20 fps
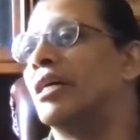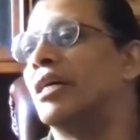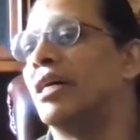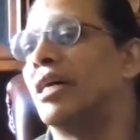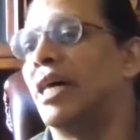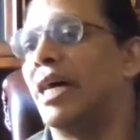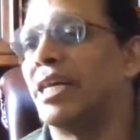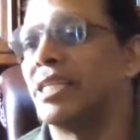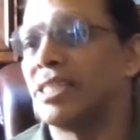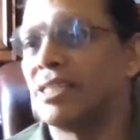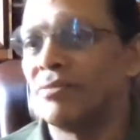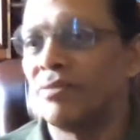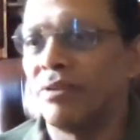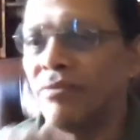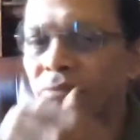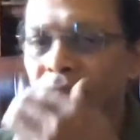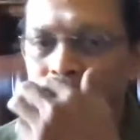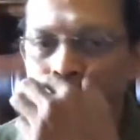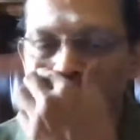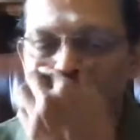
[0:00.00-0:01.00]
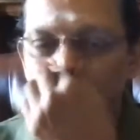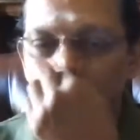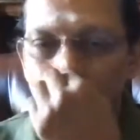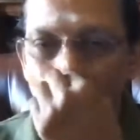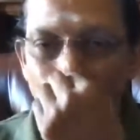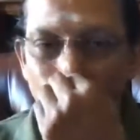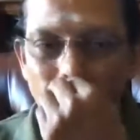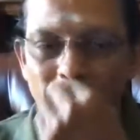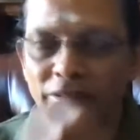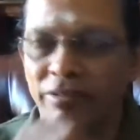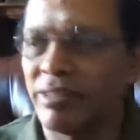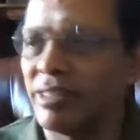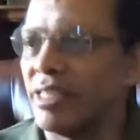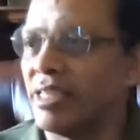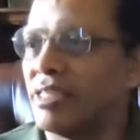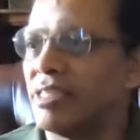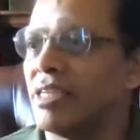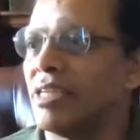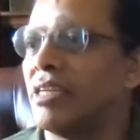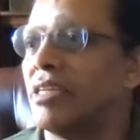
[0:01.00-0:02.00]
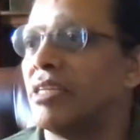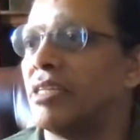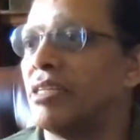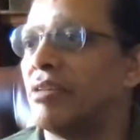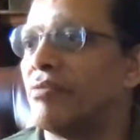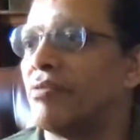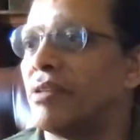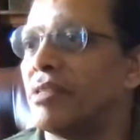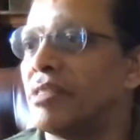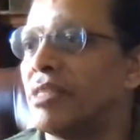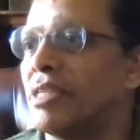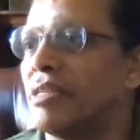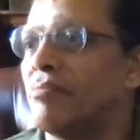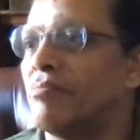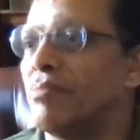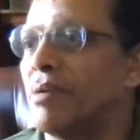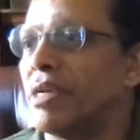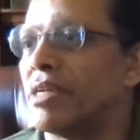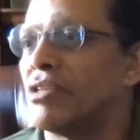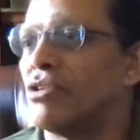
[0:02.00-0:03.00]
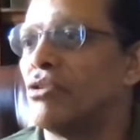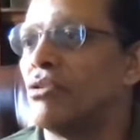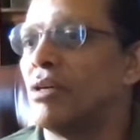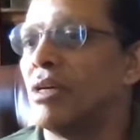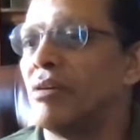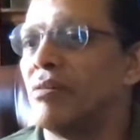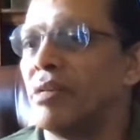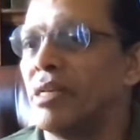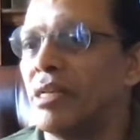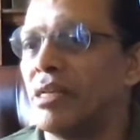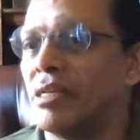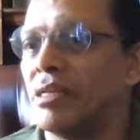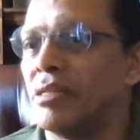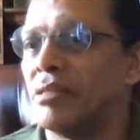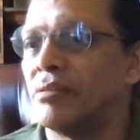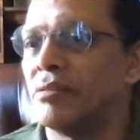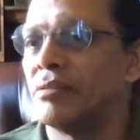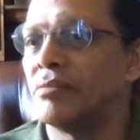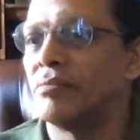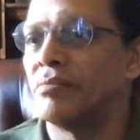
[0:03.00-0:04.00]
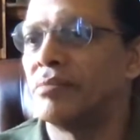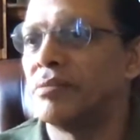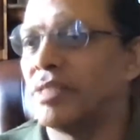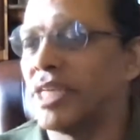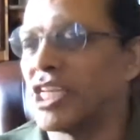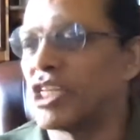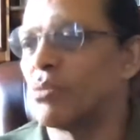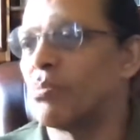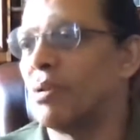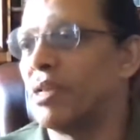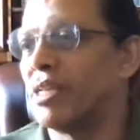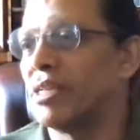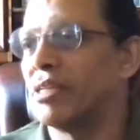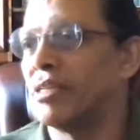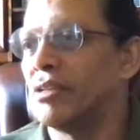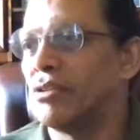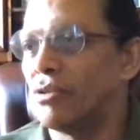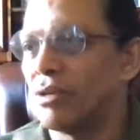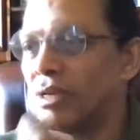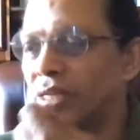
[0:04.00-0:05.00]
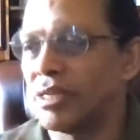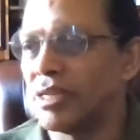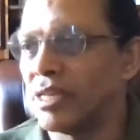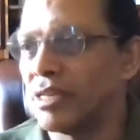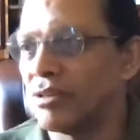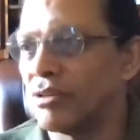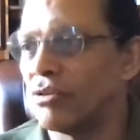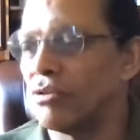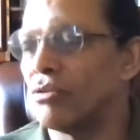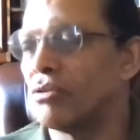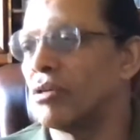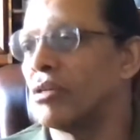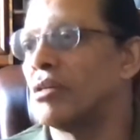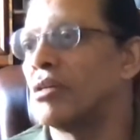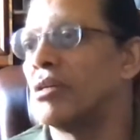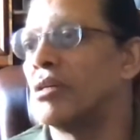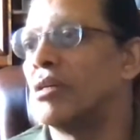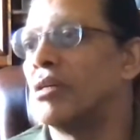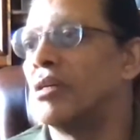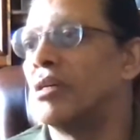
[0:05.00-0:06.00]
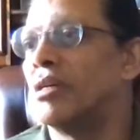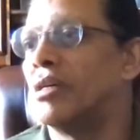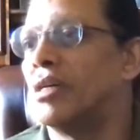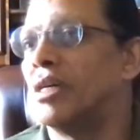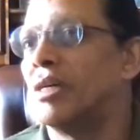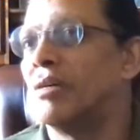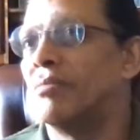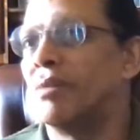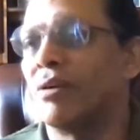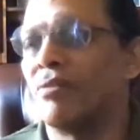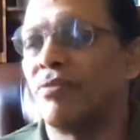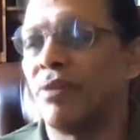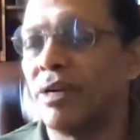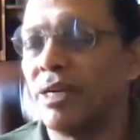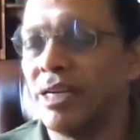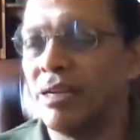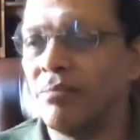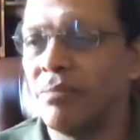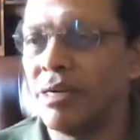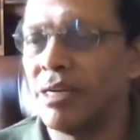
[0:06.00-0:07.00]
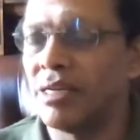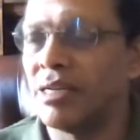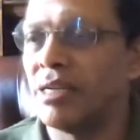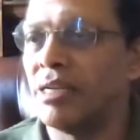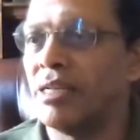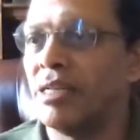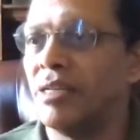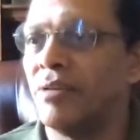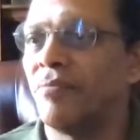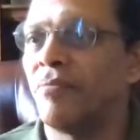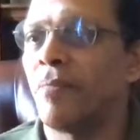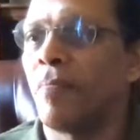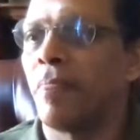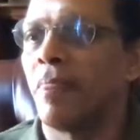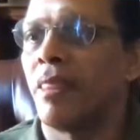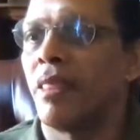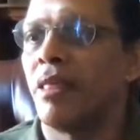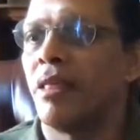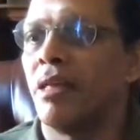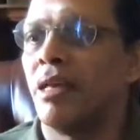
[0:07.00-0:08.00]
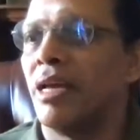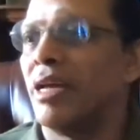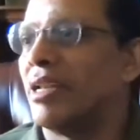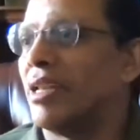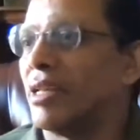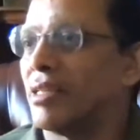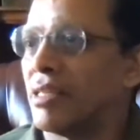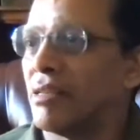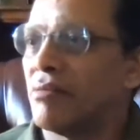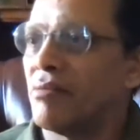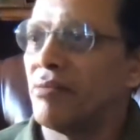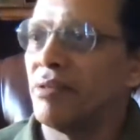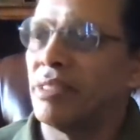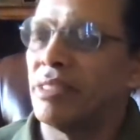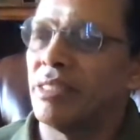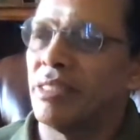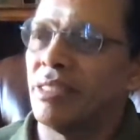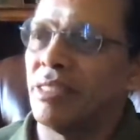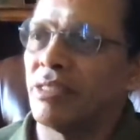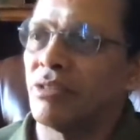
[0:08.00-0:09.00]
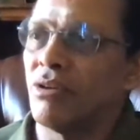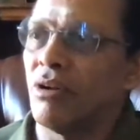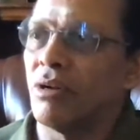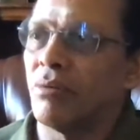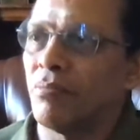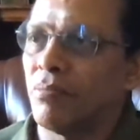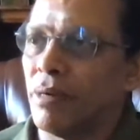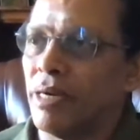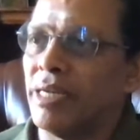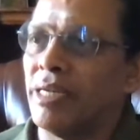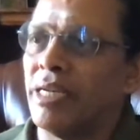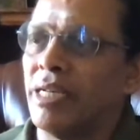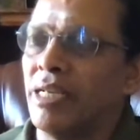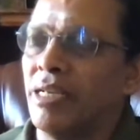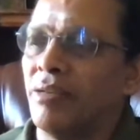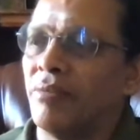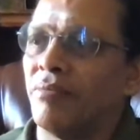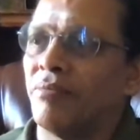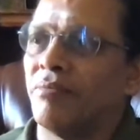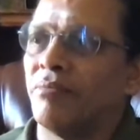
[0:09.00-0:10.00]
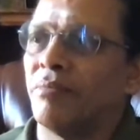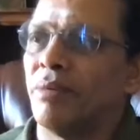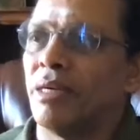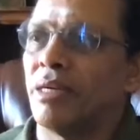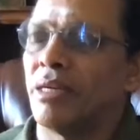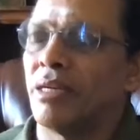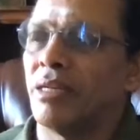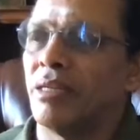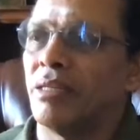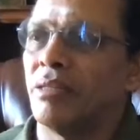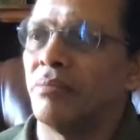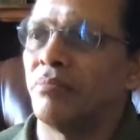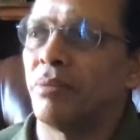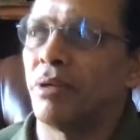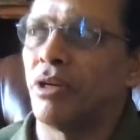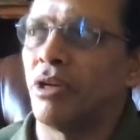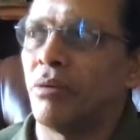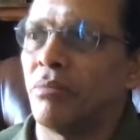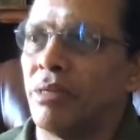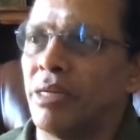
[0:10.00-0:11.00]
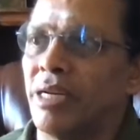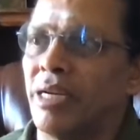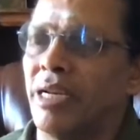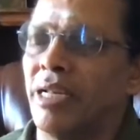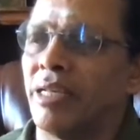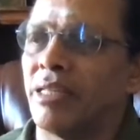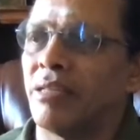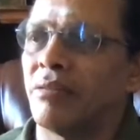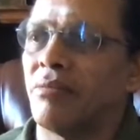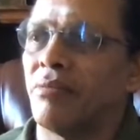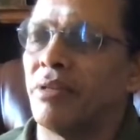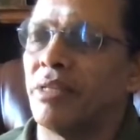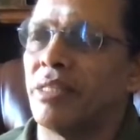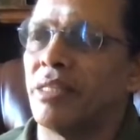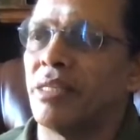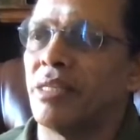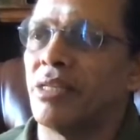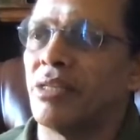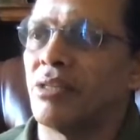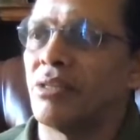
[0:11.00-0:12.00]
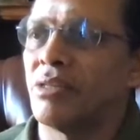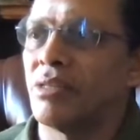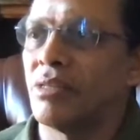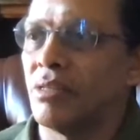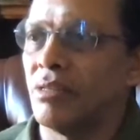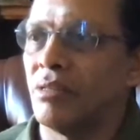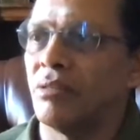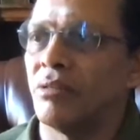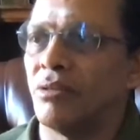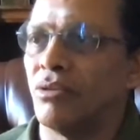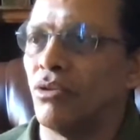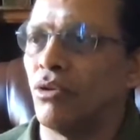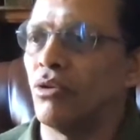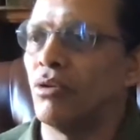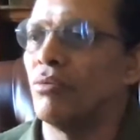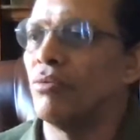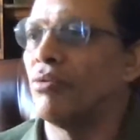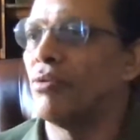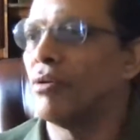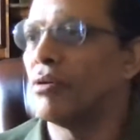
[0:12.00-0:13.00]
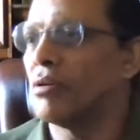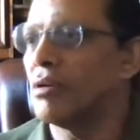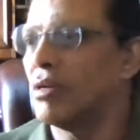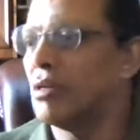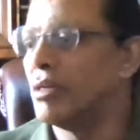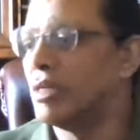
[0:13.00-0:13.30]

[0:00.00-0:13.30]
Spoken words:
As and when we come to it, wherever there is a clear difference that impacts you, I will explain. You can take a note. But fundamentally, and Atharva Veda has got plenty, but predominantly Atharva Veda is known for